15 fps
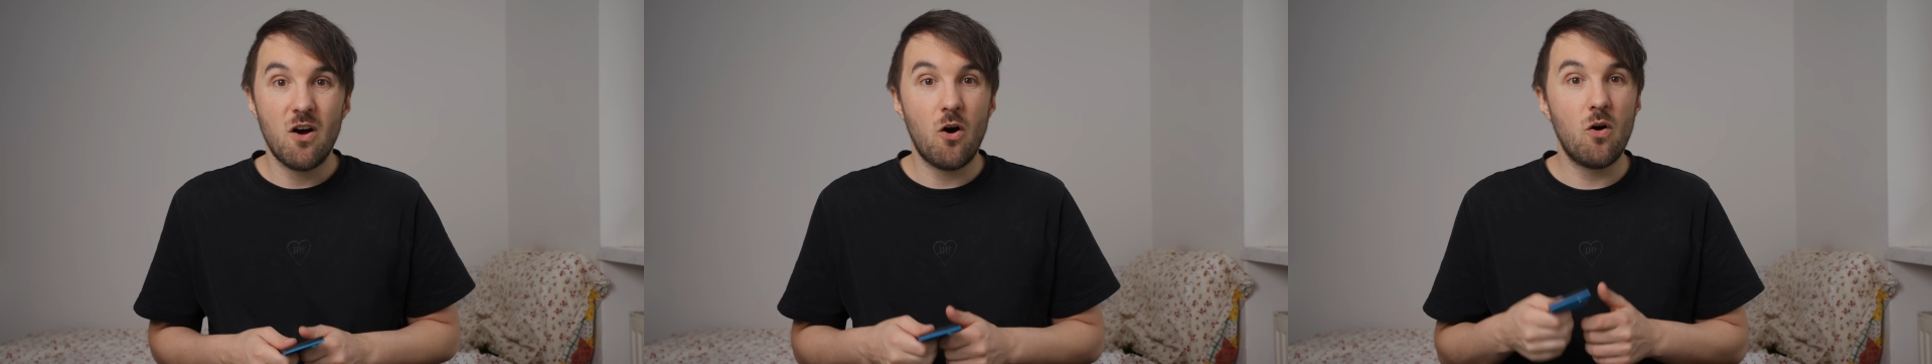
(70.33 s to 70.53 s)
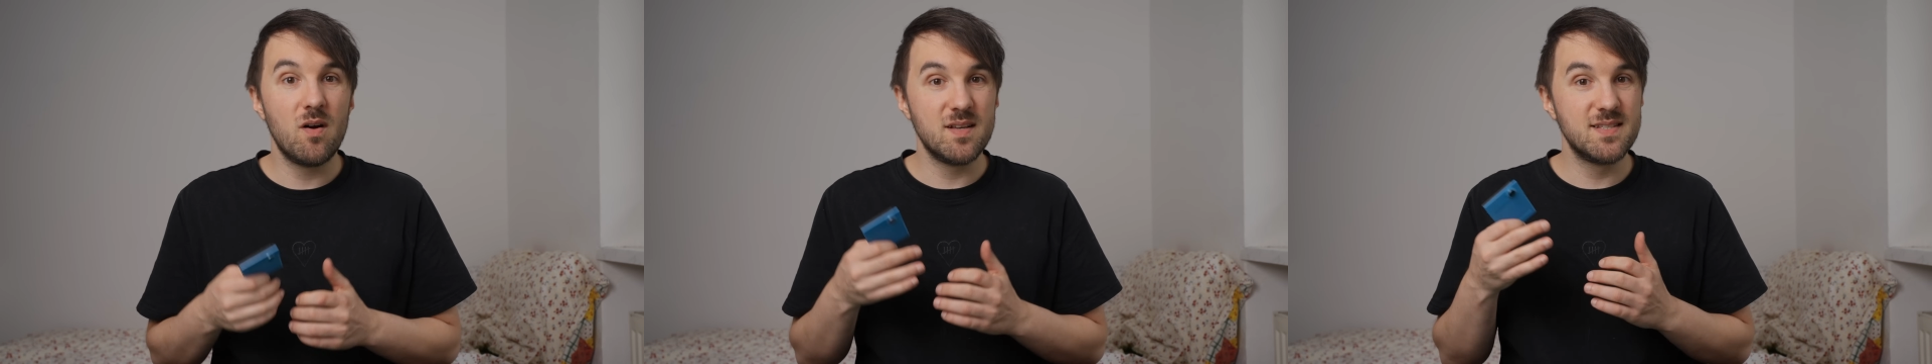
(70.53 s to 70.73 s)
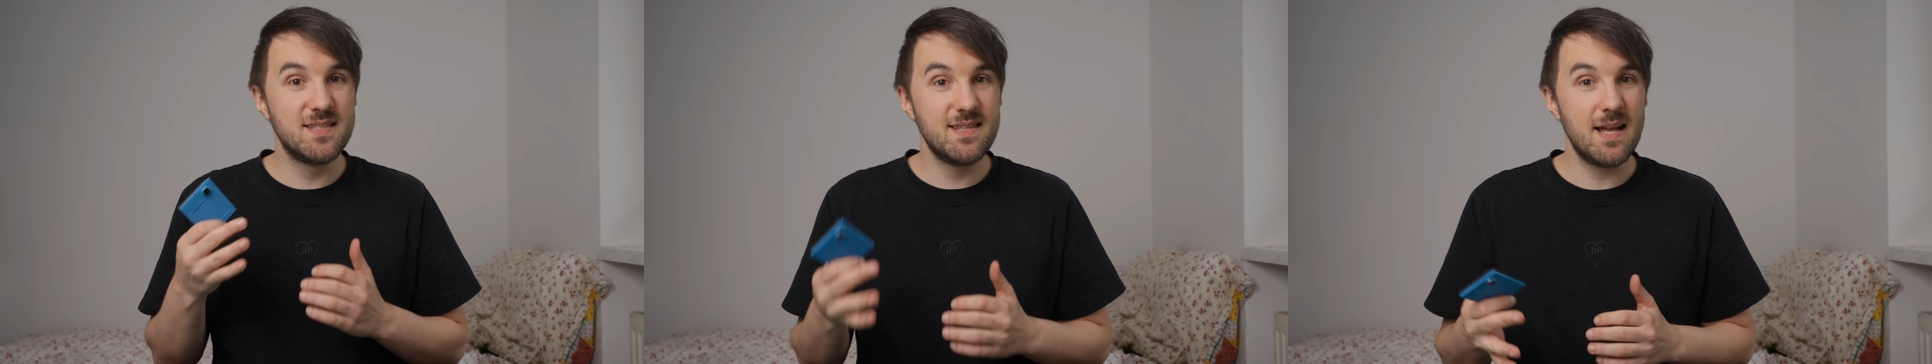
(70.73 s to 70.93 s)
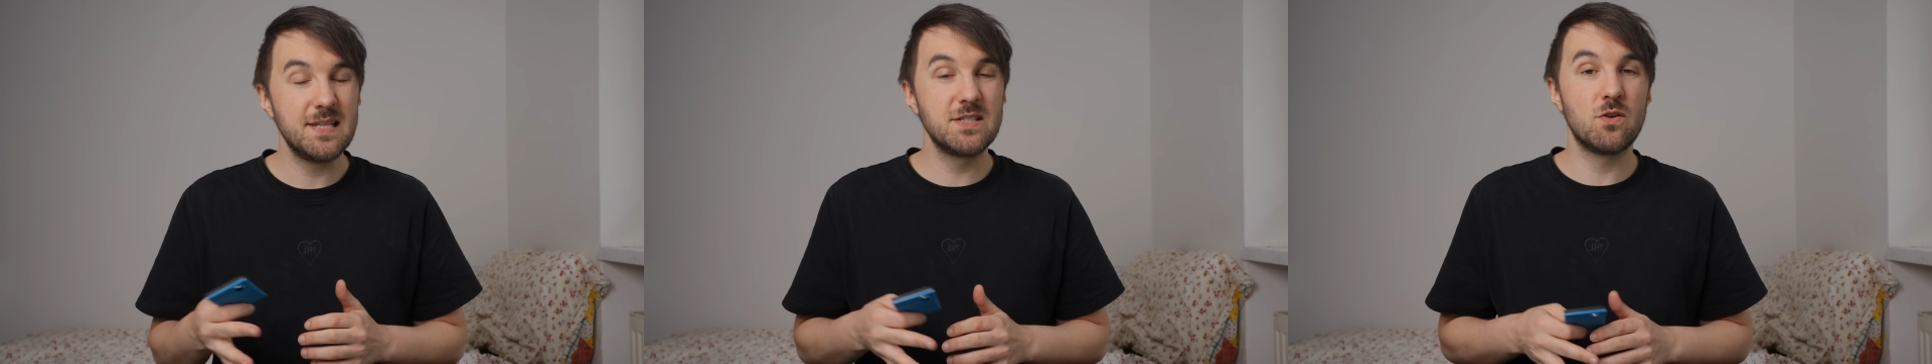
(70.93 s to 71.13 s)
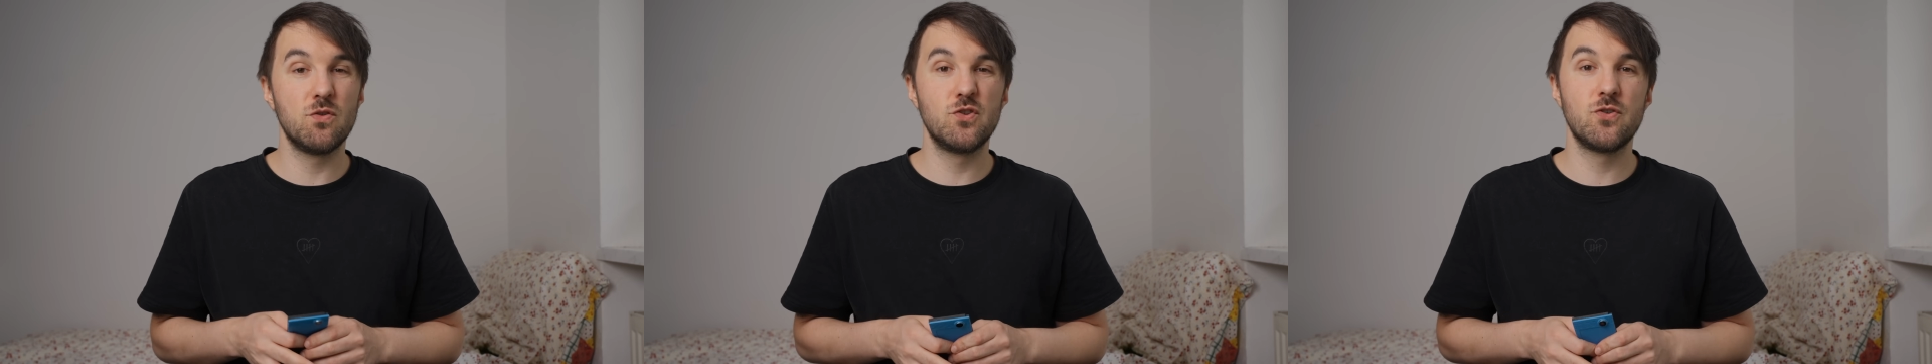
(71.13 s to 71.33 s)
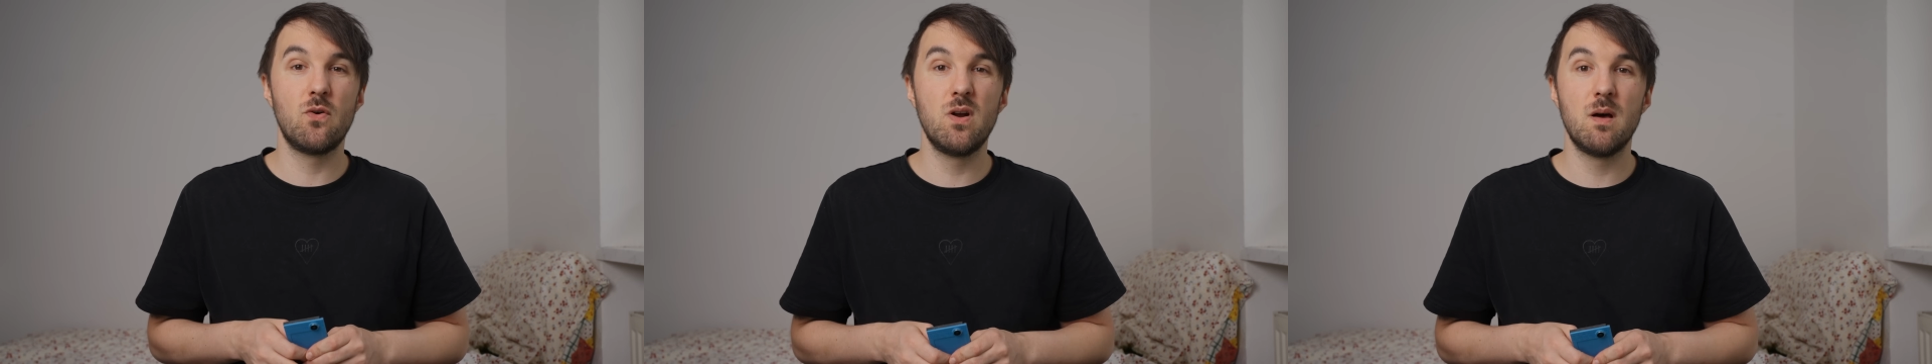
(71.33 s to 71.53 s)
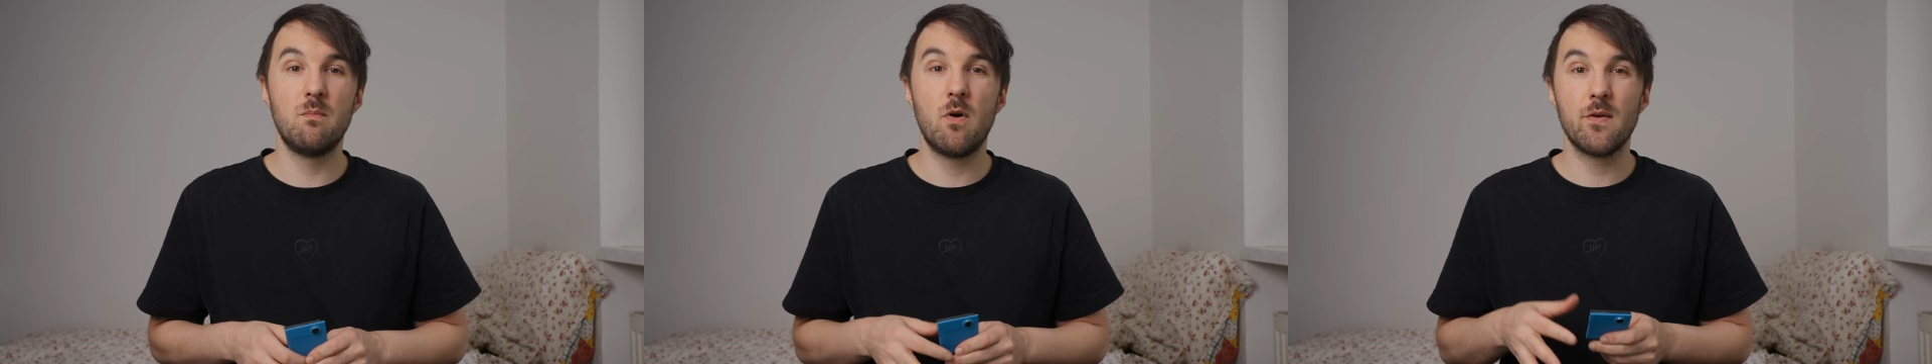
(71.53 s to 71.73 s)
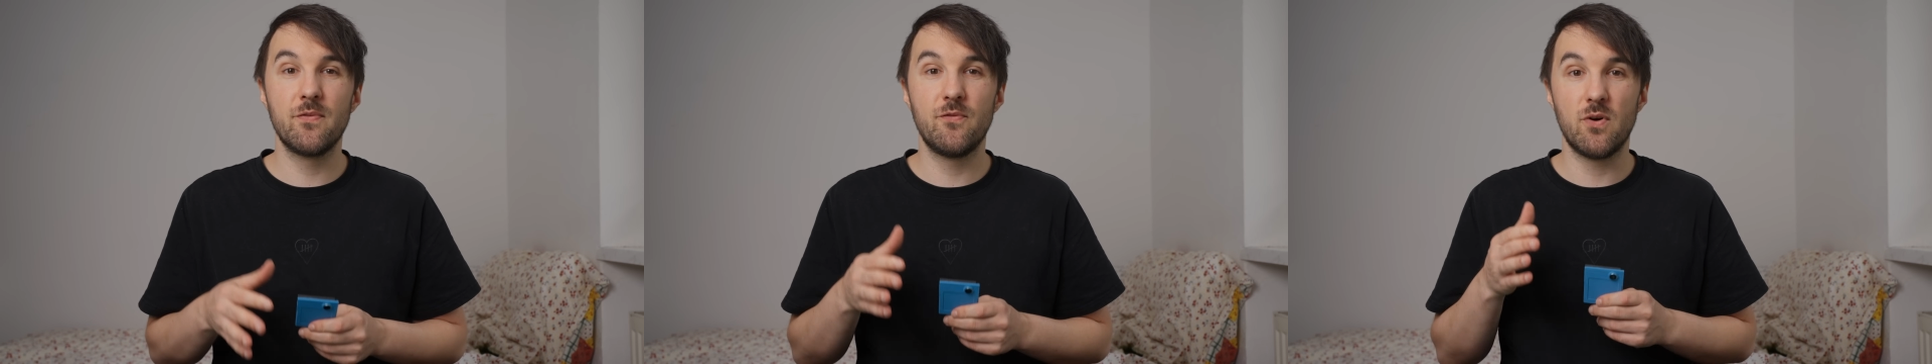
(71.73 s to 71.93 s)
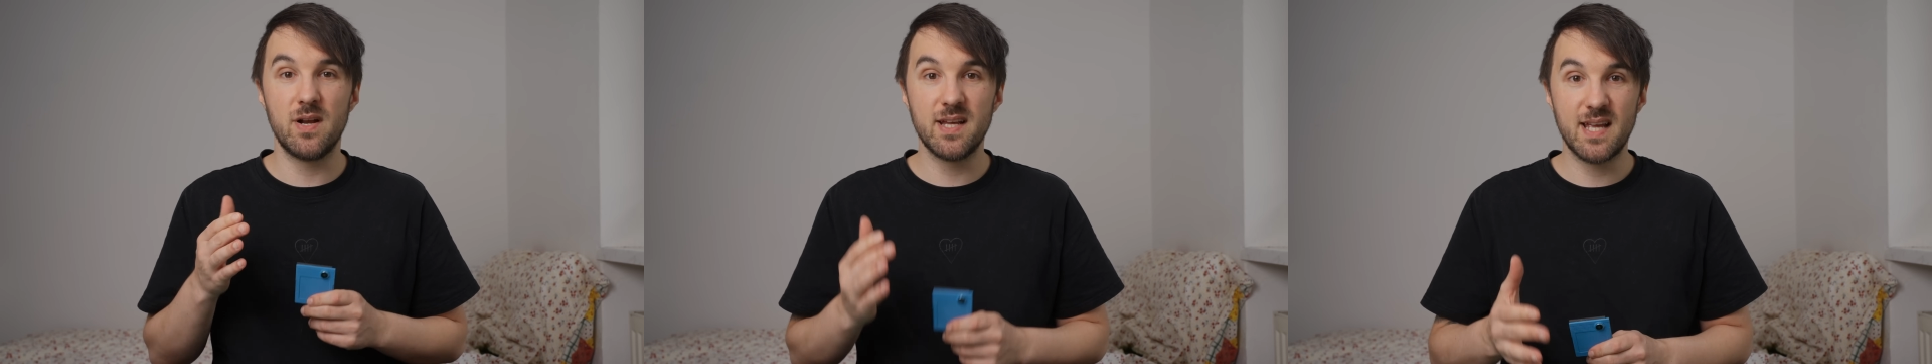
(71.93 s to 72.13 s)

or his NES controller mod for the